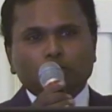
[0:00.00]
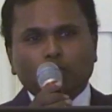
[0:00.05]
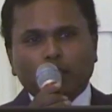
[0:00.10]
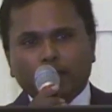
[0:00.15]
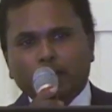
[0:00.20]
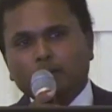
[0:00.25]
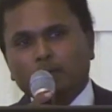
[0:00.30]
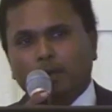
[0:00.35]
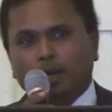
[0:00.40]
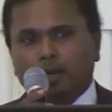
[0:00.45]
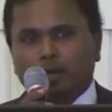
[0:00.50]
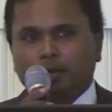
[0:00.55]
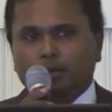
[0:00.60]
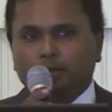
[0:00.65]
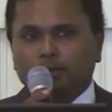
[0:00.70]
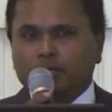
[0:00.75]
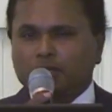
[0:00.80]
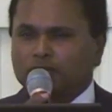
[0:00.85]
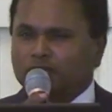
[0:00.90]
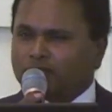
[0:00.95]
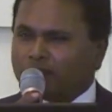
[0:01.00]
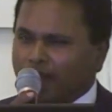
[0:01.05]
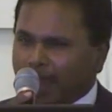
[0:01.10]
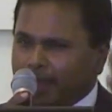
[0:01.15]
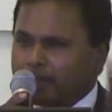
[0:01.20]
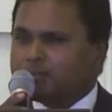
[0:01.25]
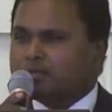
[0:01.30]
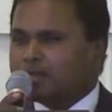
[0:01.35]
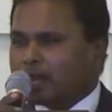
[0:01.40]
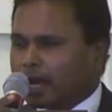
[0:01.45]
Why do you want to do this
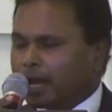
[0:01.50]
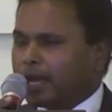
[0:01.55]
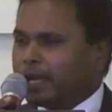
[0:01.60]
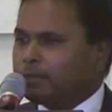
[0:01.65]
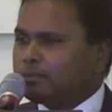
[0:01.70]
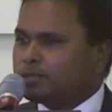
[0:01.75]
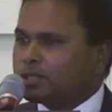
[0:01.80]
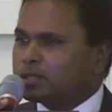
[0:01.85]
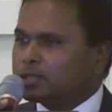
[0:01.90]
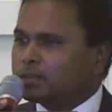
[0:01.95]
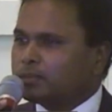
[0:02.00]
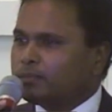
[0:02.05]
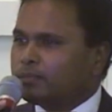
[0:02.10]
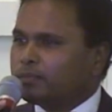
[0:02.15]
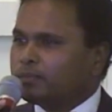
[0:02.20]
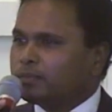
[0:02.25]
5 times?